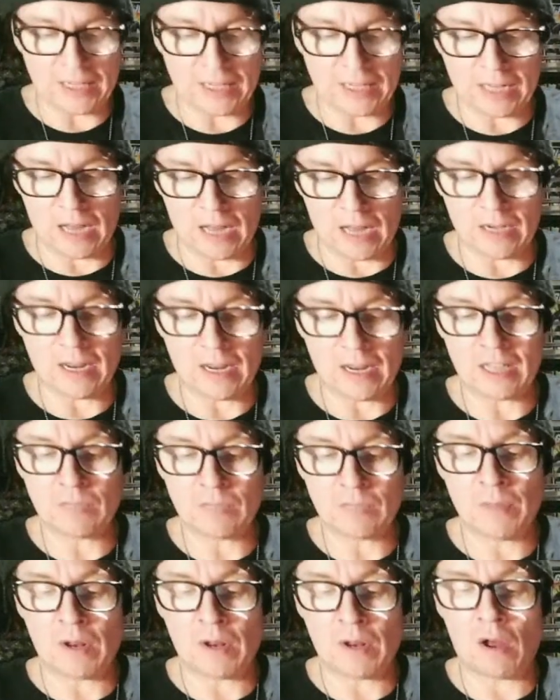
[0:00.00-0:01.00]
gun has
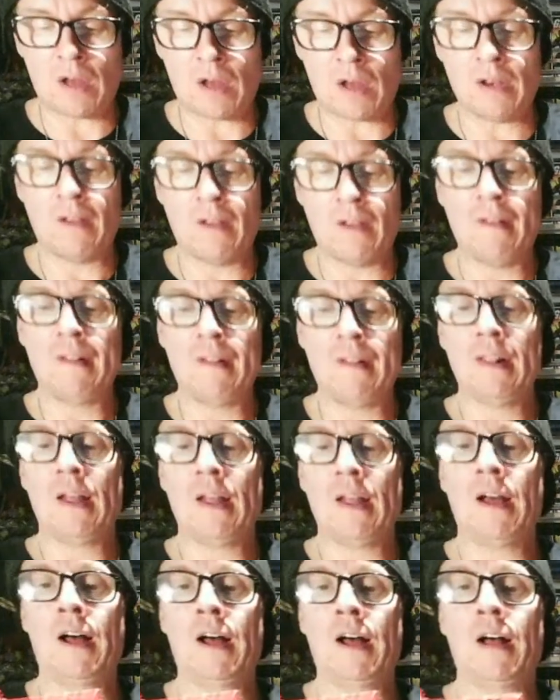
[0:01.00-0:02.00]
been on
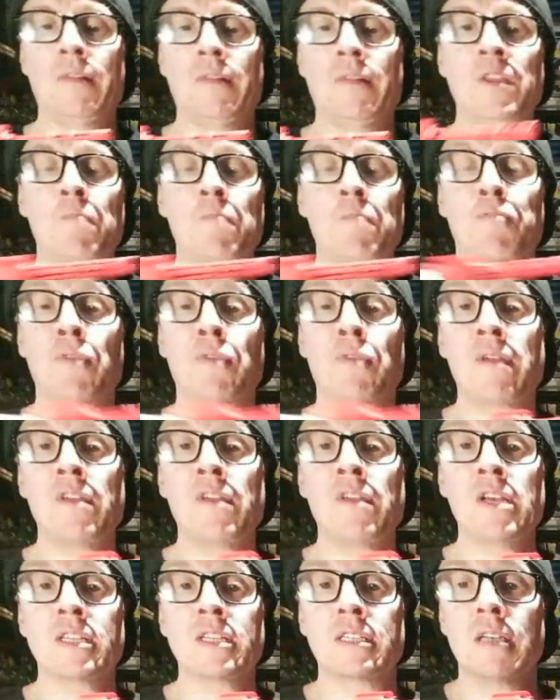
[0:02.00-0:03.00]
the
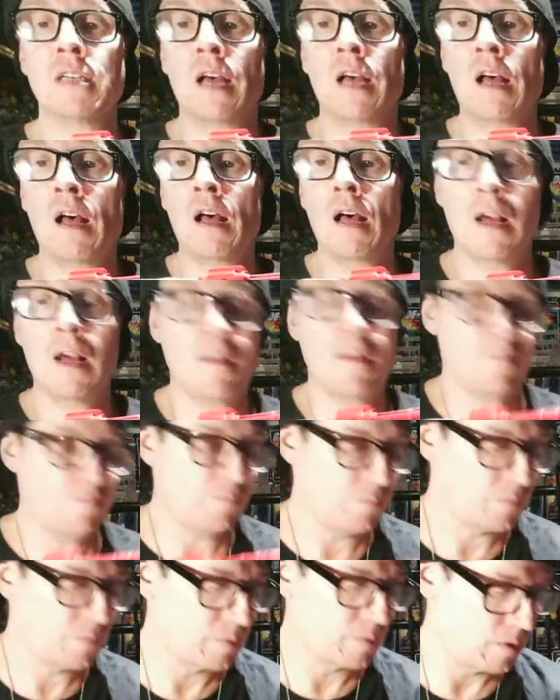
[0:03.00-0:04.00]
previous
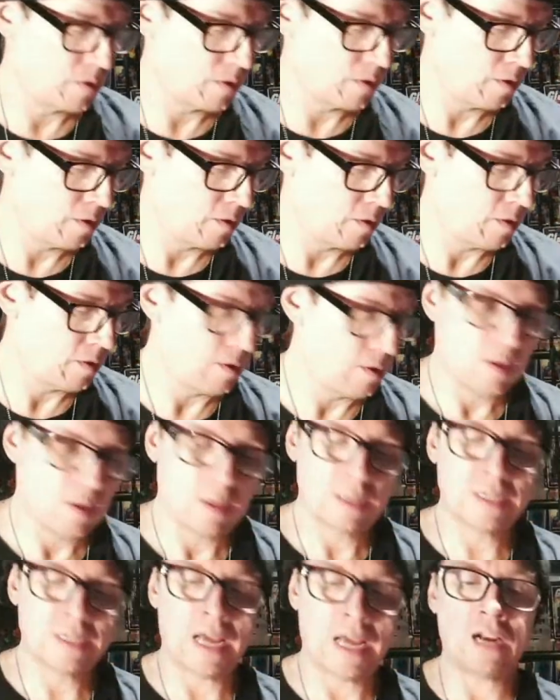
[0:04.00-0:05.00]

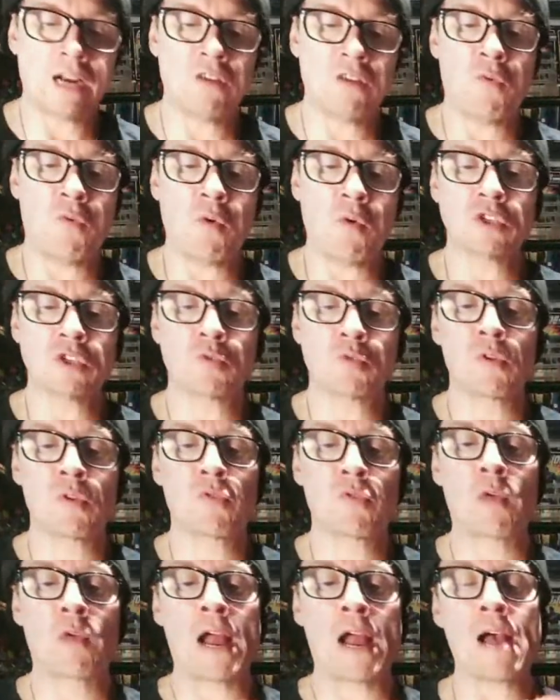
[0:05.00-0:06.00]
Tiger Force with
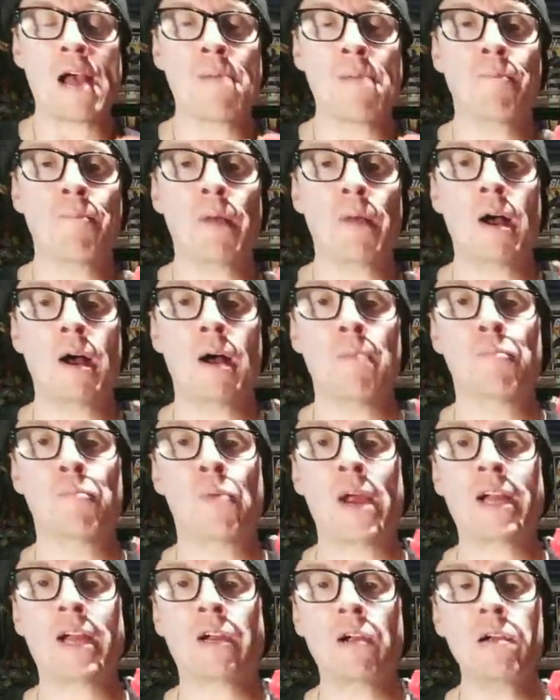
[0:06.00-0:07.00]
Ram
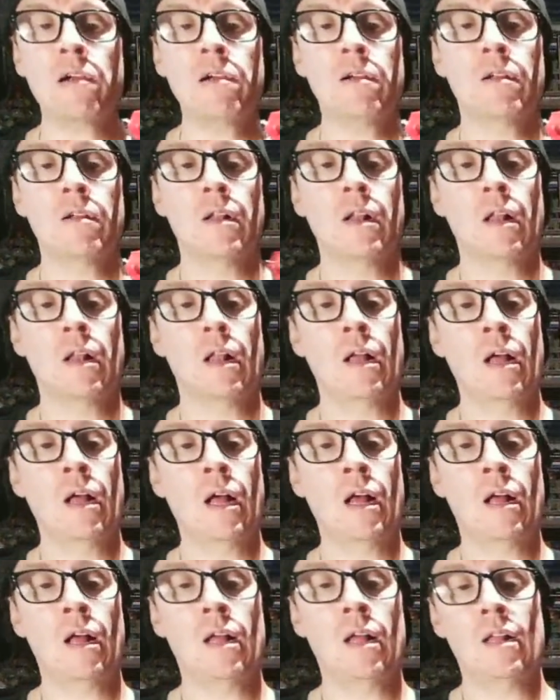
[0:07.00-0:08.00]
Breaker,
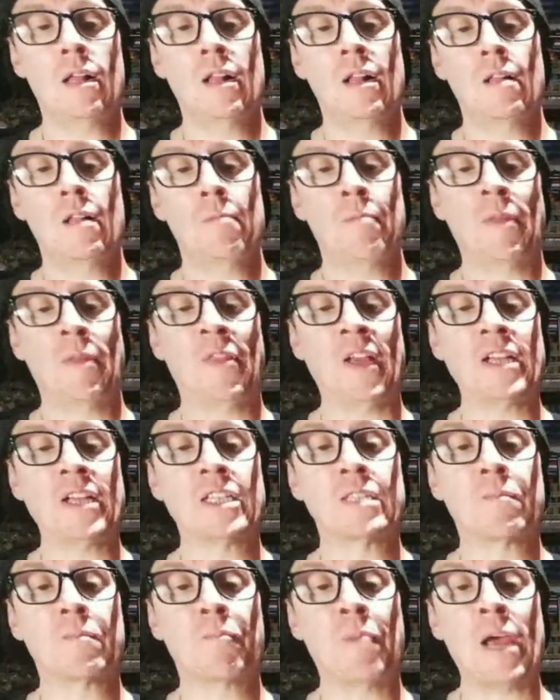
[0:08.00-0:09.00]
but they
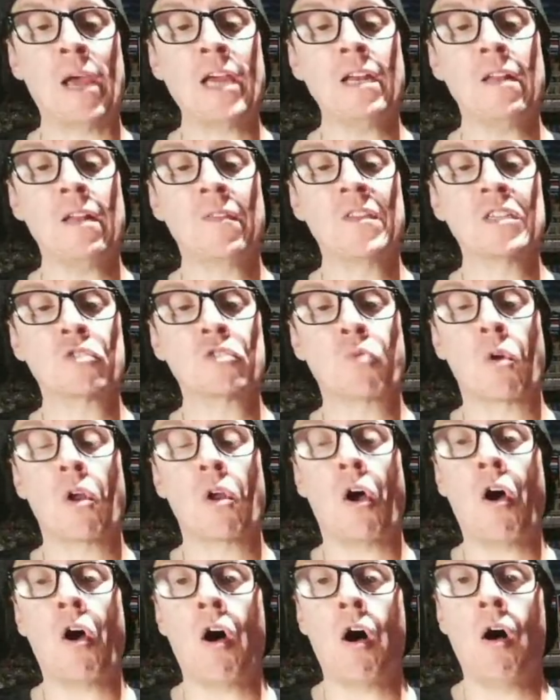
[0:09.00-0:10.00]
painted this one
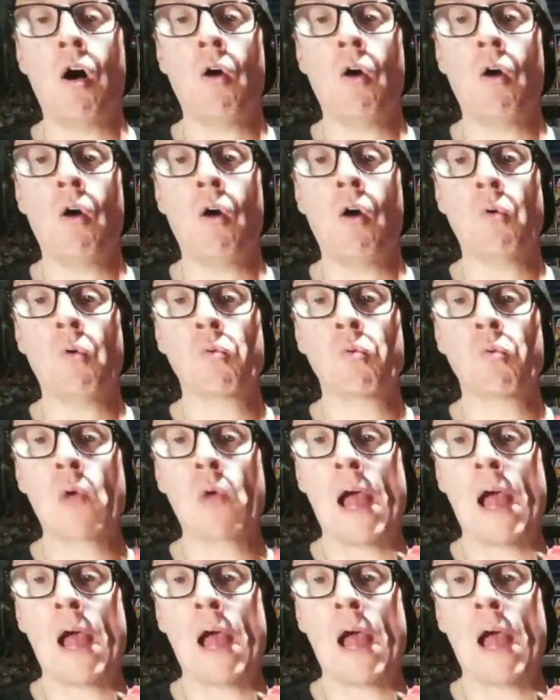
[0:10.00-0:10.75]
all red,